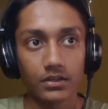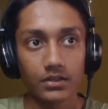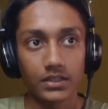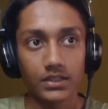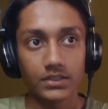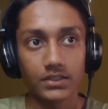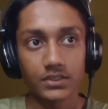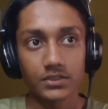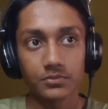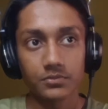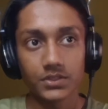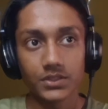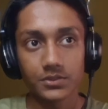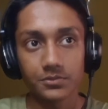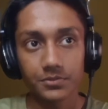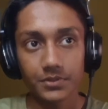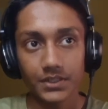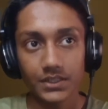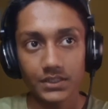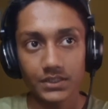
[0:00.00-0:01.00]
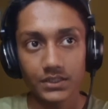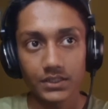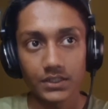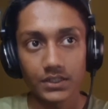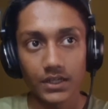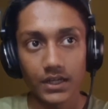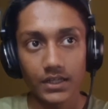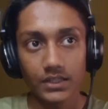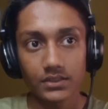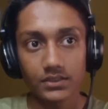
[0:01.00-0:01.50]
he just retreated the
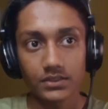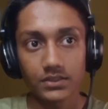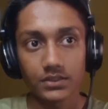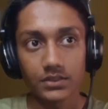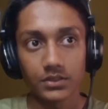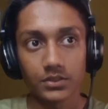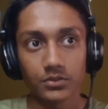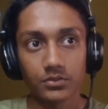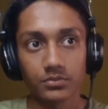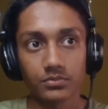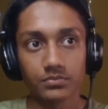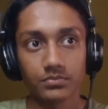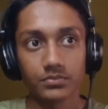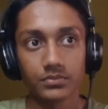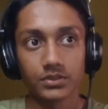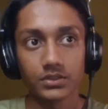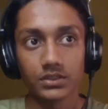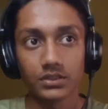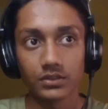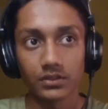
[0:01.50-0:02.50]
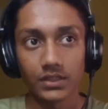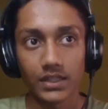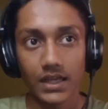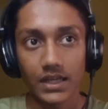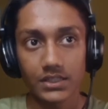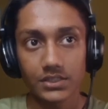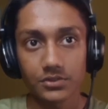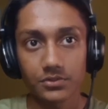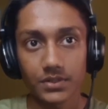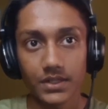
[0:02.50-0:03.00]
knight to the
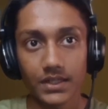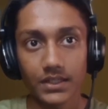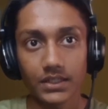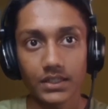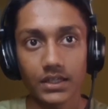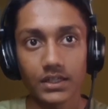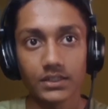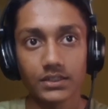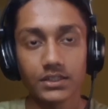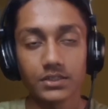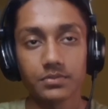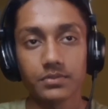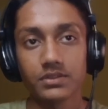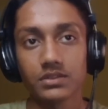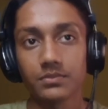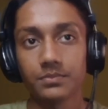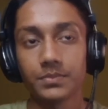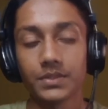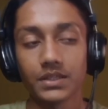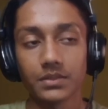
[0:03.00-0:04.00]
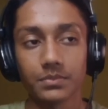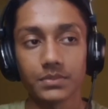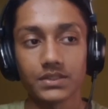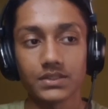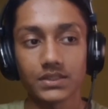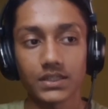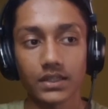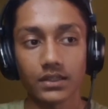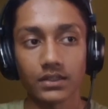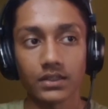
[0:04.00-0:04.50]
last rank, and this was a big
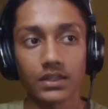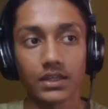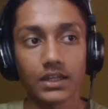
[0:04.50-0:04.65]
mistake.